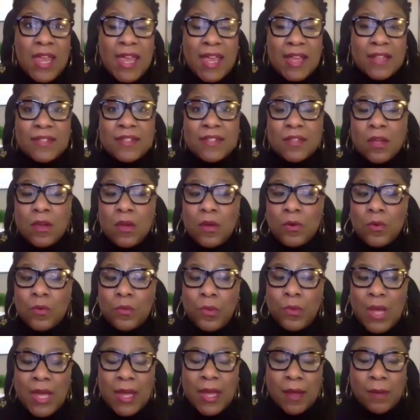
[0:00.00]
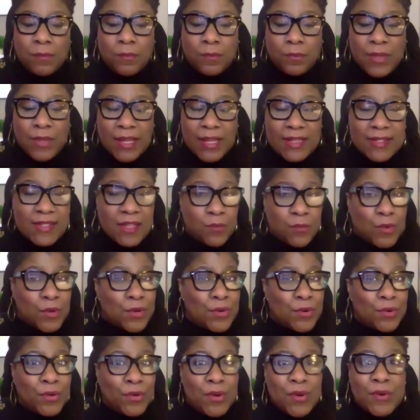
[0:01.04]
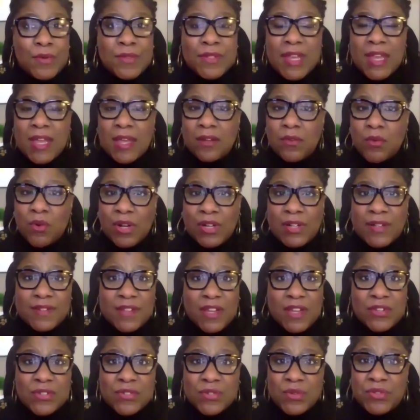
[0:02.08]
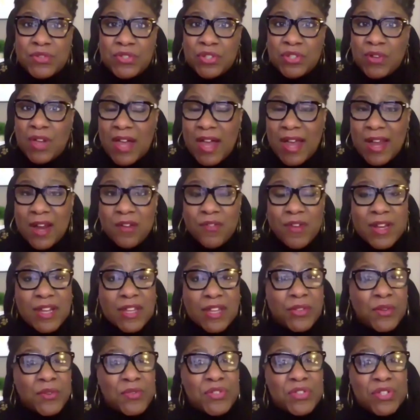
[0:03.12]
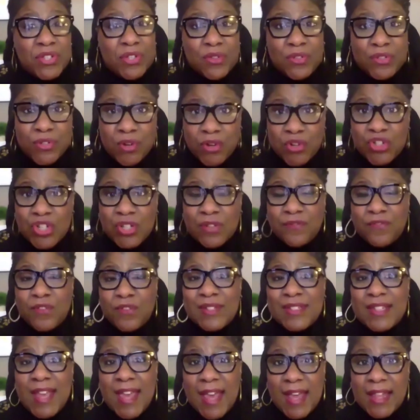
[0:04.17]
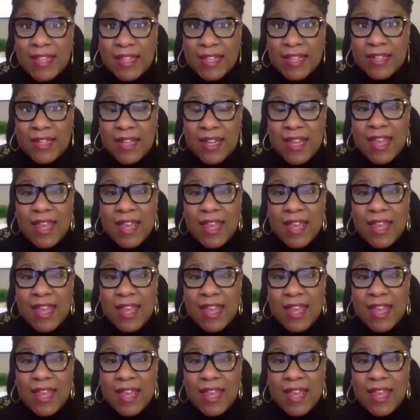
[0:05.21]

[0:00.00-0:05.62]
And so, like I said, recruiters and organizations are still hiring, and they're still searching for talent.